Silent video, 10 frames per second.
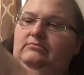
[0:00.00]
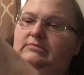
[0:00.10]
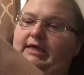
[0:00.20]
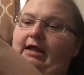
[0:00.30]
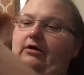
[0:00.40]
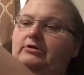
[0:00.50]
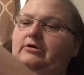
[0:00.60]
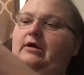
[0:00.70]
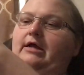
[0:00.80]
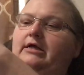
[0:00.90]

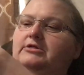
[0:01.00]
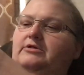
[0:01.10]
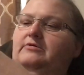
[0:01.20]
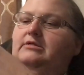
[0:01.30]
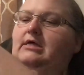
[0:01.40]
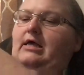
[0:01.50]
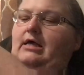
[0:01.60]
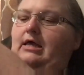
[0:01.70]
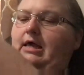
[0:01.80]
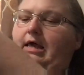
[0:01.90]
character, I guess you would
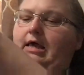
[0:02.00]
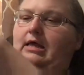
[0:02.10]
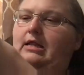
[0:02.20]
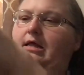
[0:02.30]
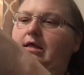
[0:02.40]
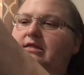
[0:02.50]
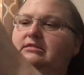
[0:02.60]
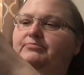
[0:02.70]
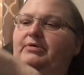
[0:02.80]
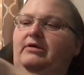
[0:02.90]
say, and
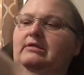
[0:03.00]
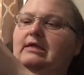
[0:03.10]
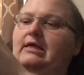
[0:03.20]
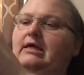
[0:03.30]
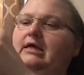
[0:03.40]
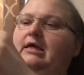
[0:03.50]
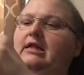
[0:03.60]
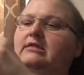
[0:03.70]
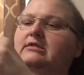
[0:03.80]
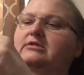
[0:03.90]
it's building and
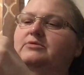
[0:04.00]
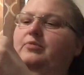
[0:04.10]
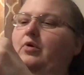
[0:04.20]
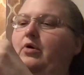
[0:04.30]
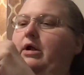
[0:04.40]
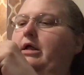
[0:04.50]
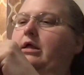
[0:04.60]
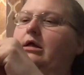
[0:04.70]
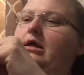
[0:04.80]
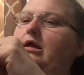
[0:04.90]
it's
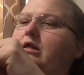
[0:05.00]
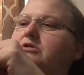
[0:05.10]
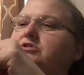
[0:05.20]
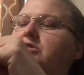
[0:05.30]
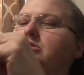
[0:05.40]
exploring, and it's